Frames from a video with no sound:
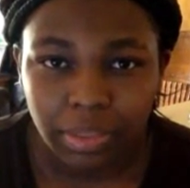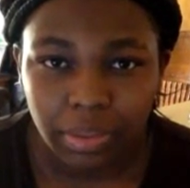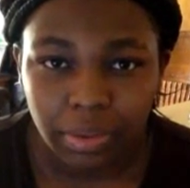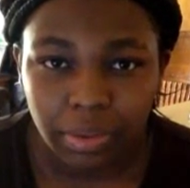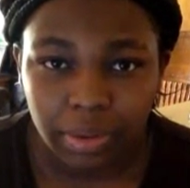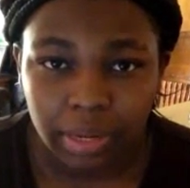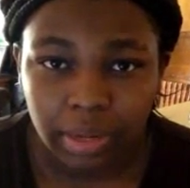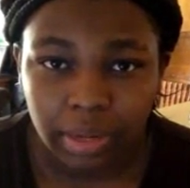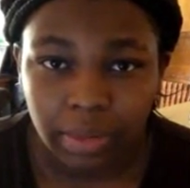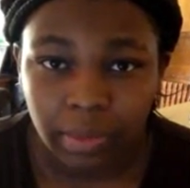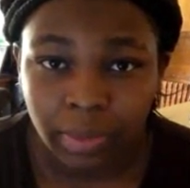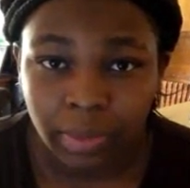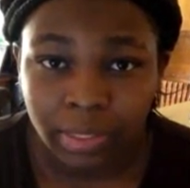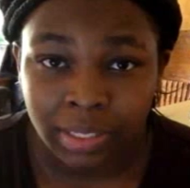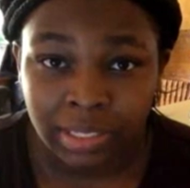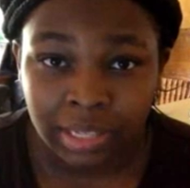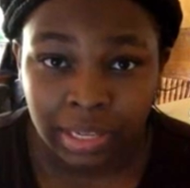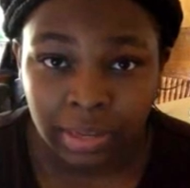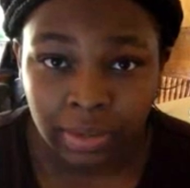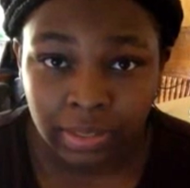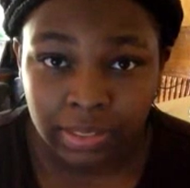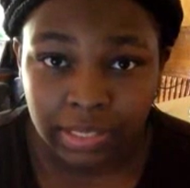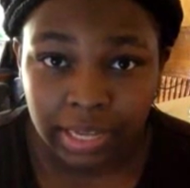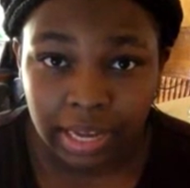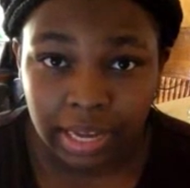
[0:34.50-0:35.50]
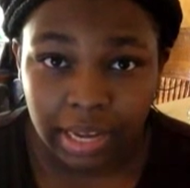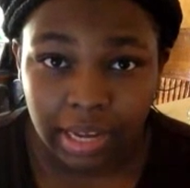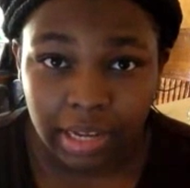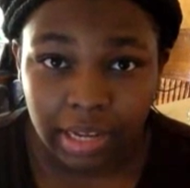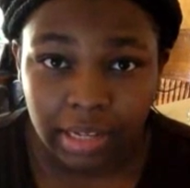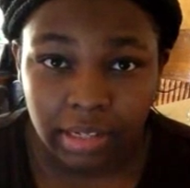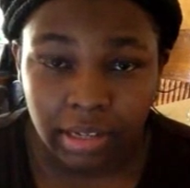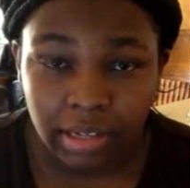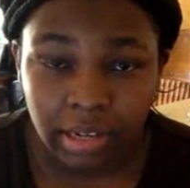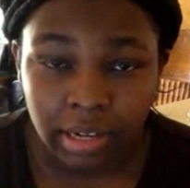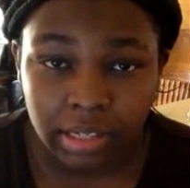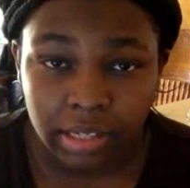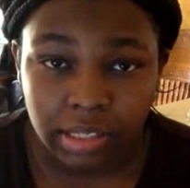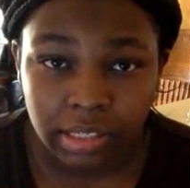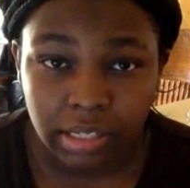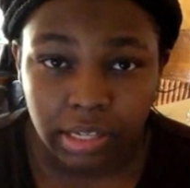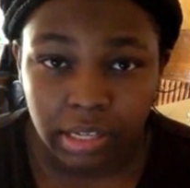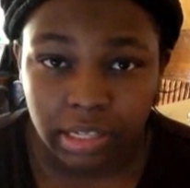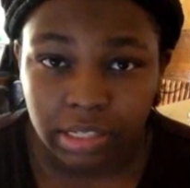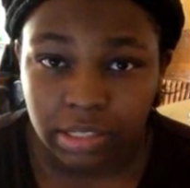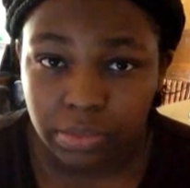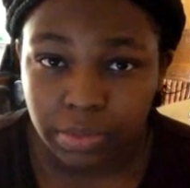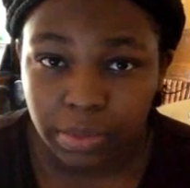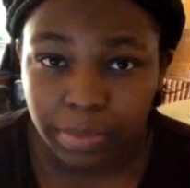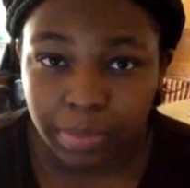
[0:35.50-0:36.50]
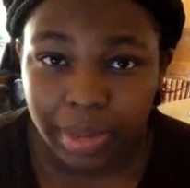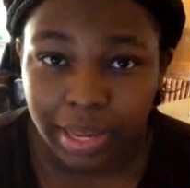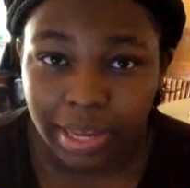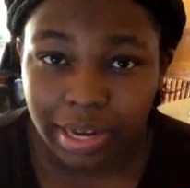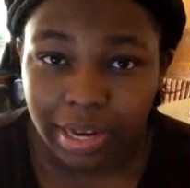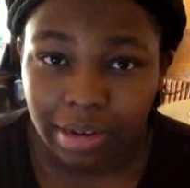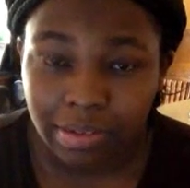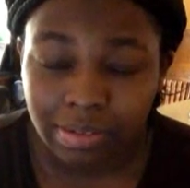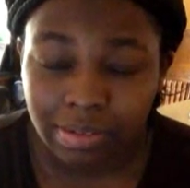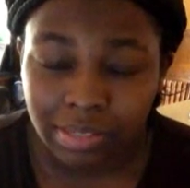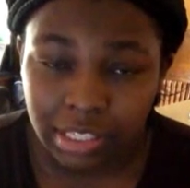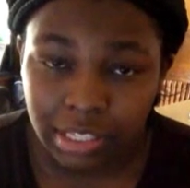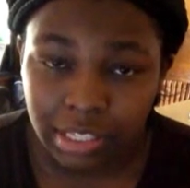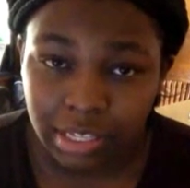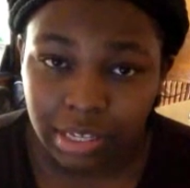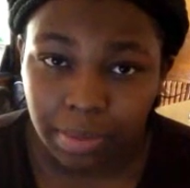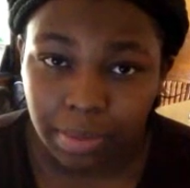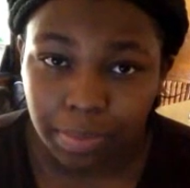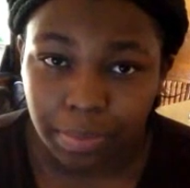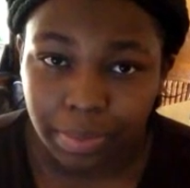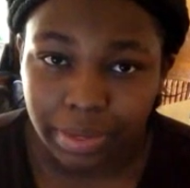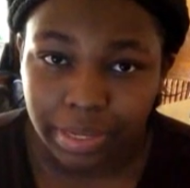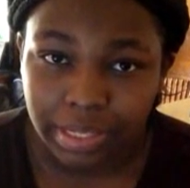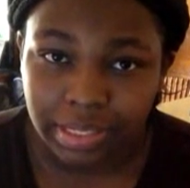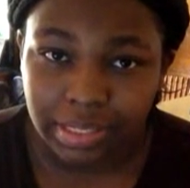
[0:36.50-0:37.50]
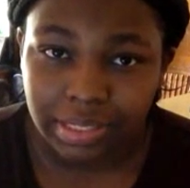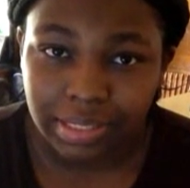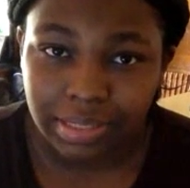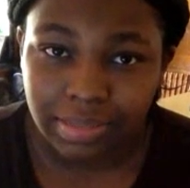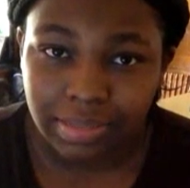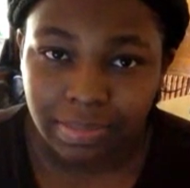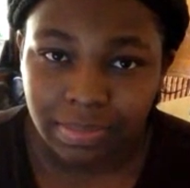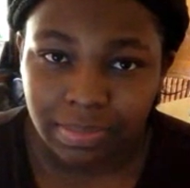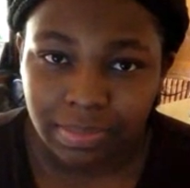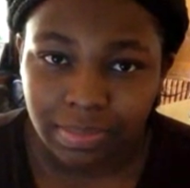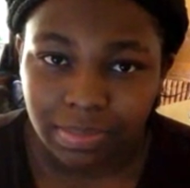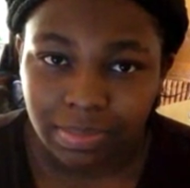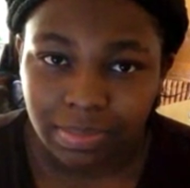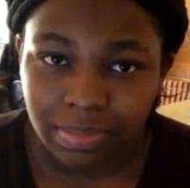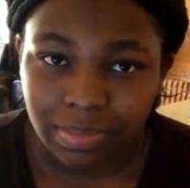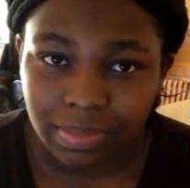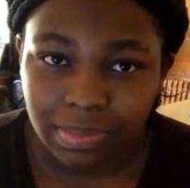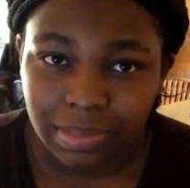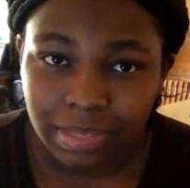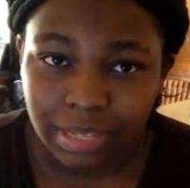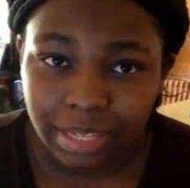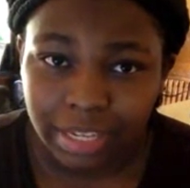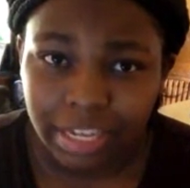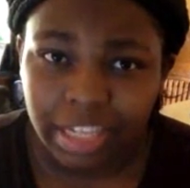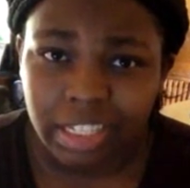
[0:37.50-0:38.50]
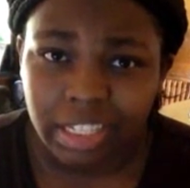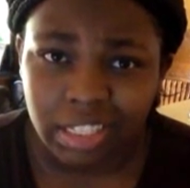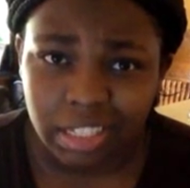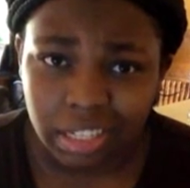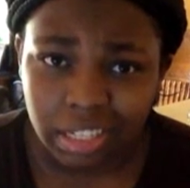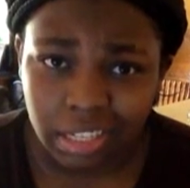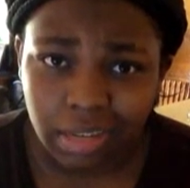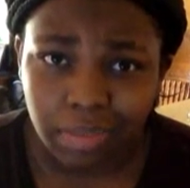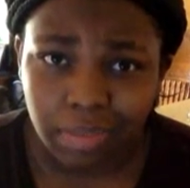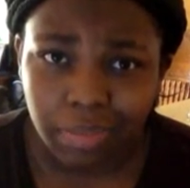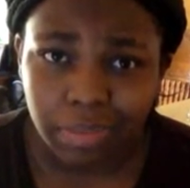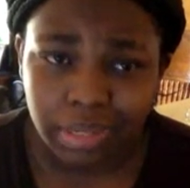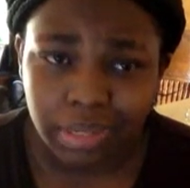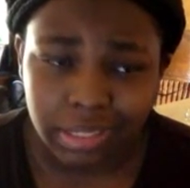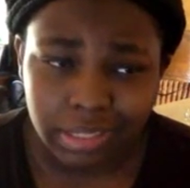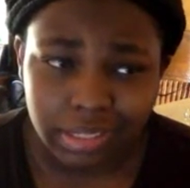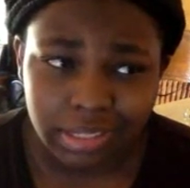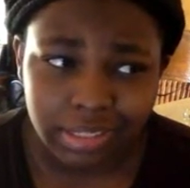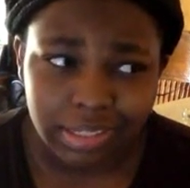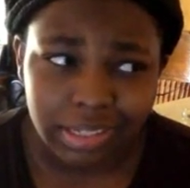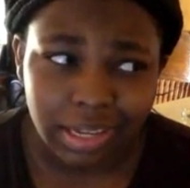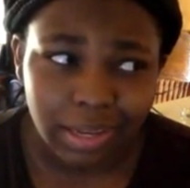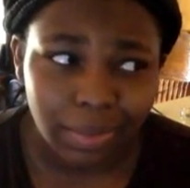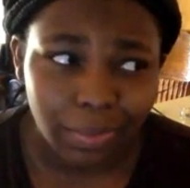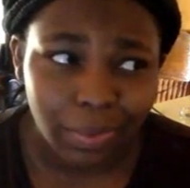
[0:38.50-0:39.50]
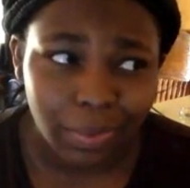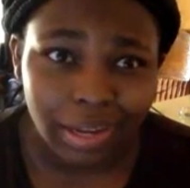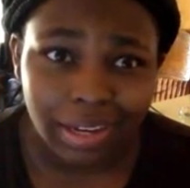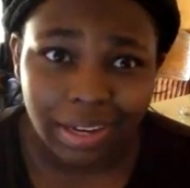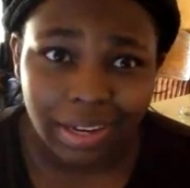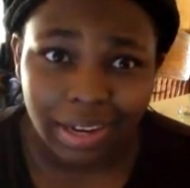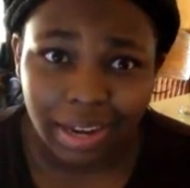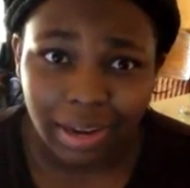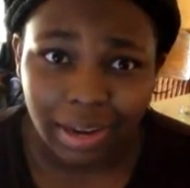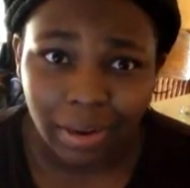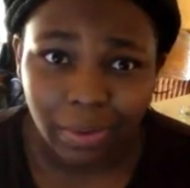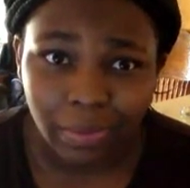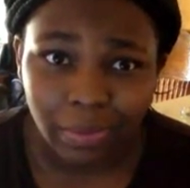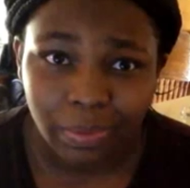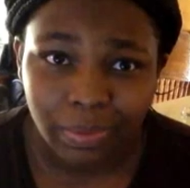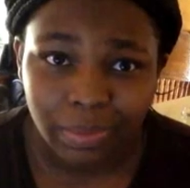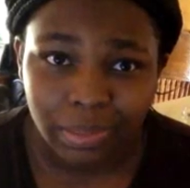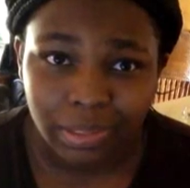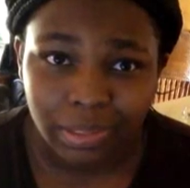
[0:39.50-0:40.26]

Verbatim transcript: three, when Dale died, his guts were made out of chicken breast. Look at chicken breast the same way now.